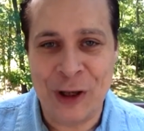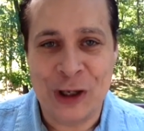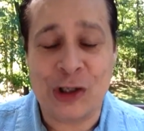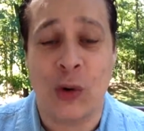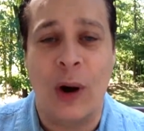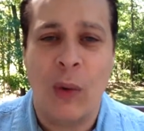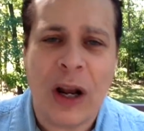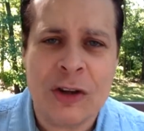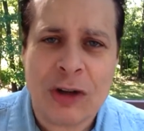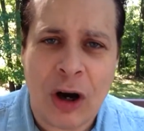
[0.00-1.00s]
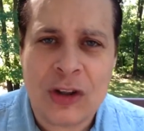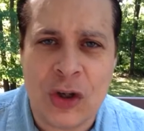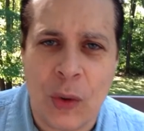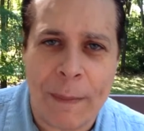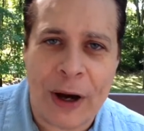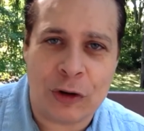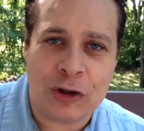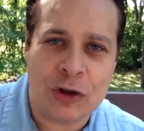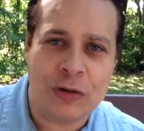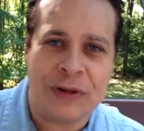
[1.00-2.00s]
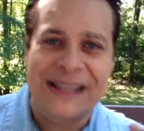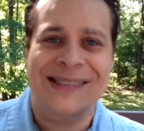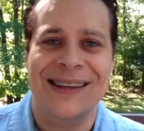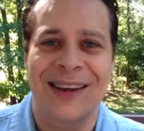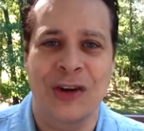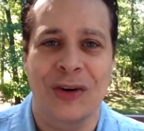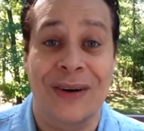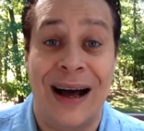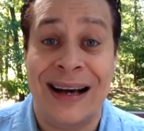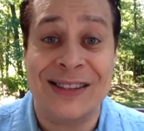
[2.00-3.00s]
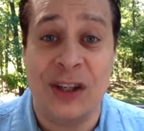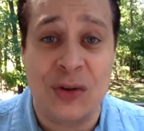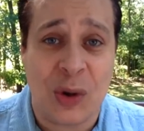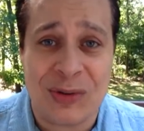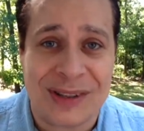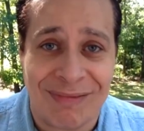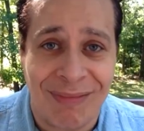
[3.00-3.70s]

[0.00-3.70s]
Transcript: So I want to talk to you about increasing your oxytocin.